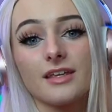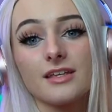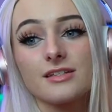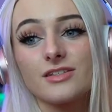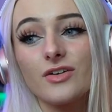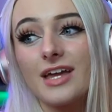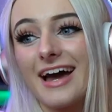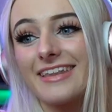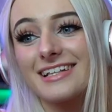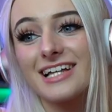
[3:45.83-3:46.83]
So
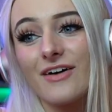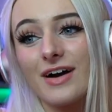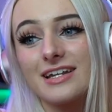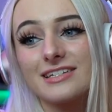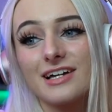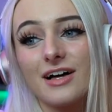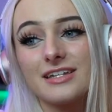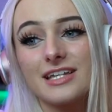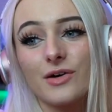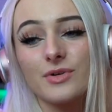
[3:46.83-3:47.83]
yeah, that's how I
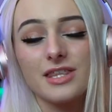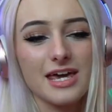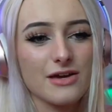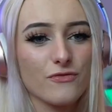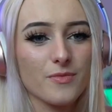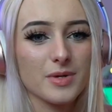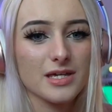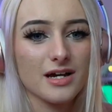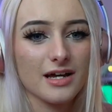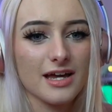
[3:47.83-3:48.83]
dealt with hate from a
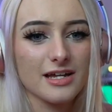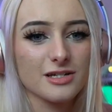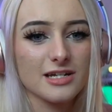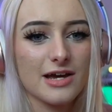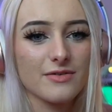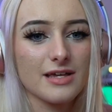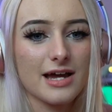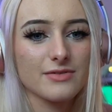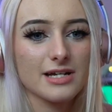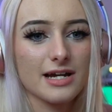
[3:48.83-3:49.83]
young age, and
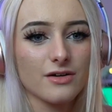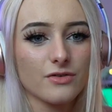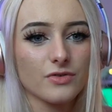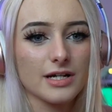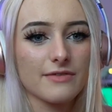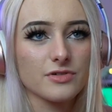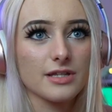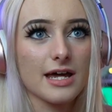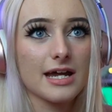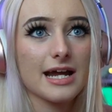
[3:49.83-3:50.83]
I was kind of over it after
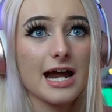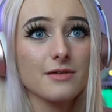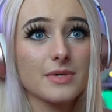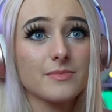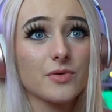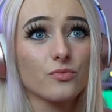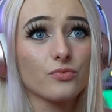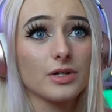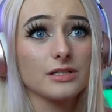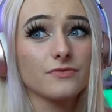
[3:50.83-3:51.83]
that. It kind of made me
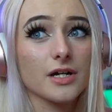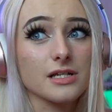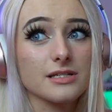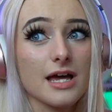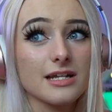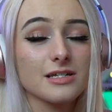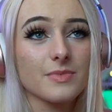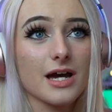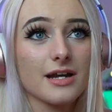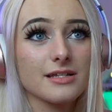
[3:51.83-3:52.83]
really fucking sad, to
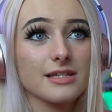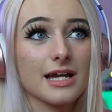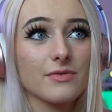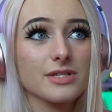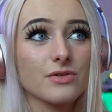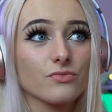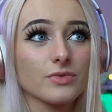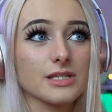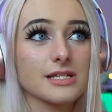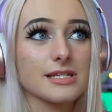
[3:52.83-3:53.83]
be honest. I was
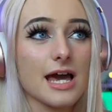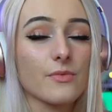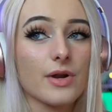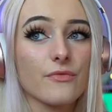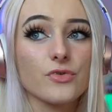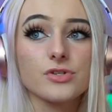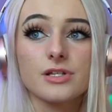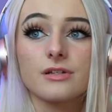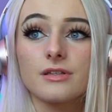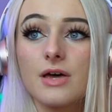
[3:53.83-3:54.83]
really sad when I first,
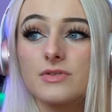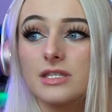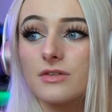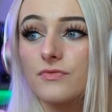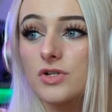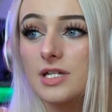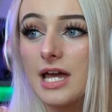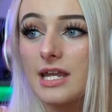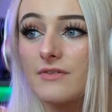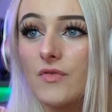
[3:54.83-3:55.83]
that was the first
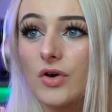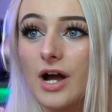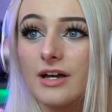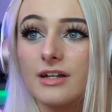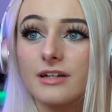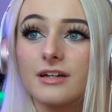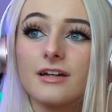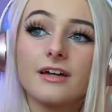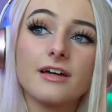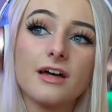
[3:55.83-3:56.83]
hate I've ever gotten.
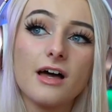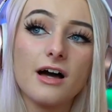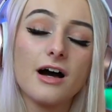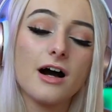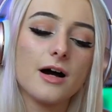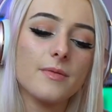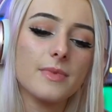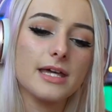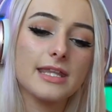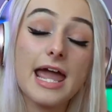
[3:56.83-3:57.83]

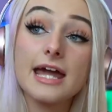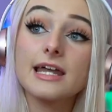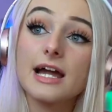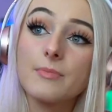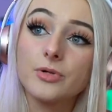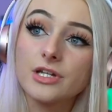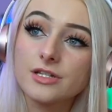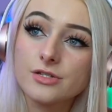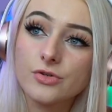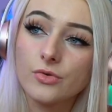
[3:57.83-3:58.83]
And I got bullied
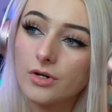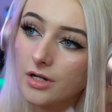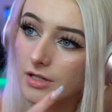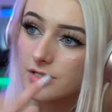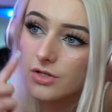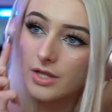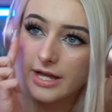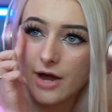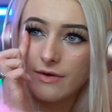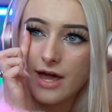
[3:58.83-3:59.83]
in school. So
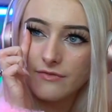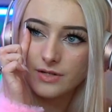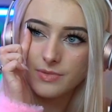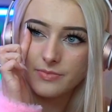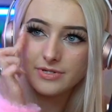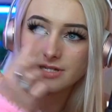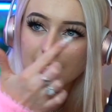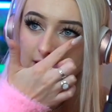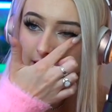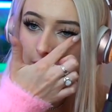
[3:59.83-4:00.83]
I would have people say,
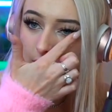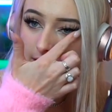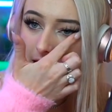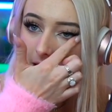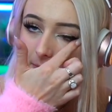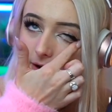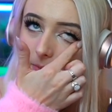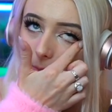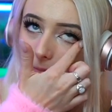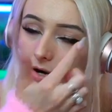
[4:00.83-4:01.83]
one time I
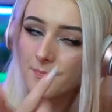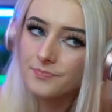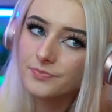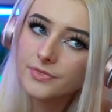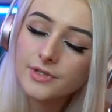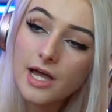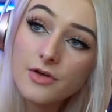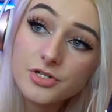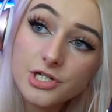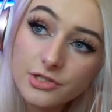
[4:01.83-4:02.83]
remember I
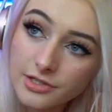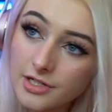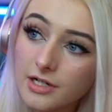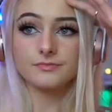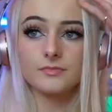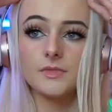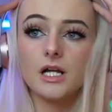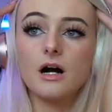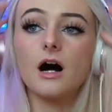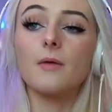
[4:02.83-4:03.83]
was a cheerleader.
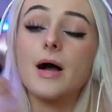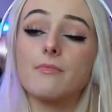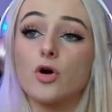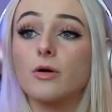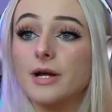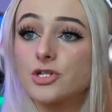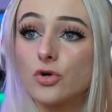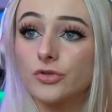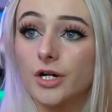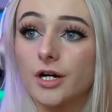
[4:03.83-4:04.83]
I broke my
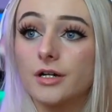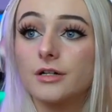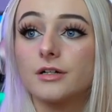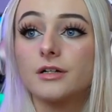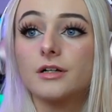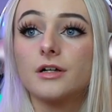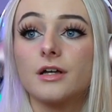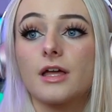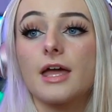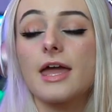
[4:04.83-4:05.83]
shoulder.
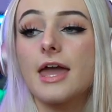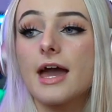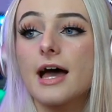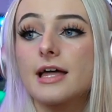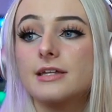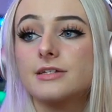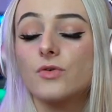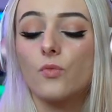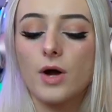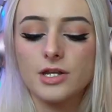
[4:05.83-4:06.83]
And
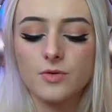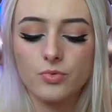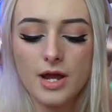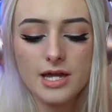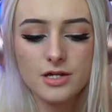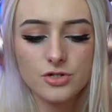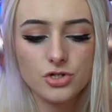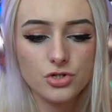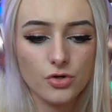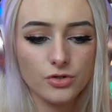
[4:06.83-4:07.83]
when you break your
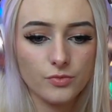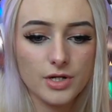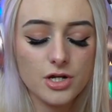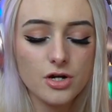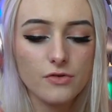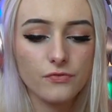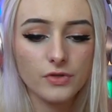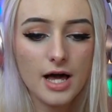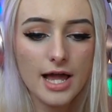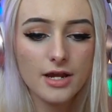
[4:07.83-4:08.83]
shoulder, when you're a
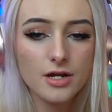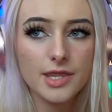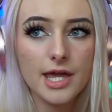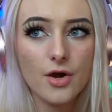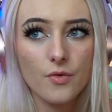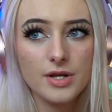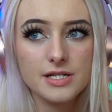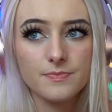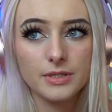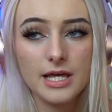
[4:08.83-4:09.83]
flyer, they
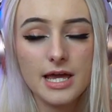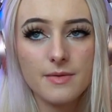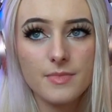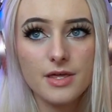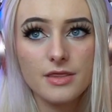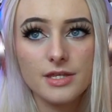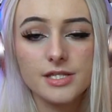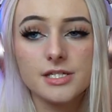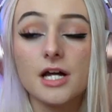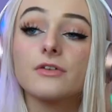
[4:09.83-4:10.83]
always blame the
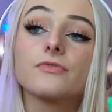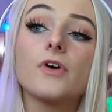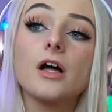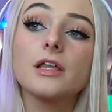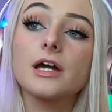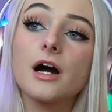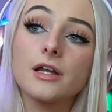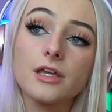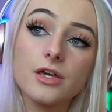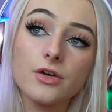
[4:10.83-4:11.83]
stunt falling
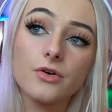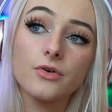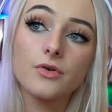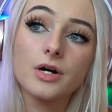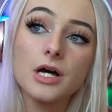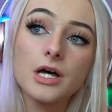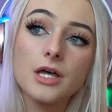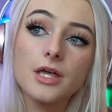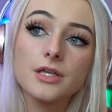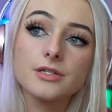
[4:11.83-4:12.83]
on you.
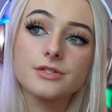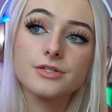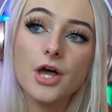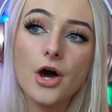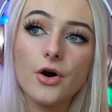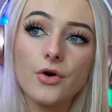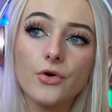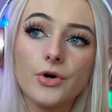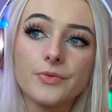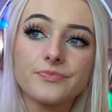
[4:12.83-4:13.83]
So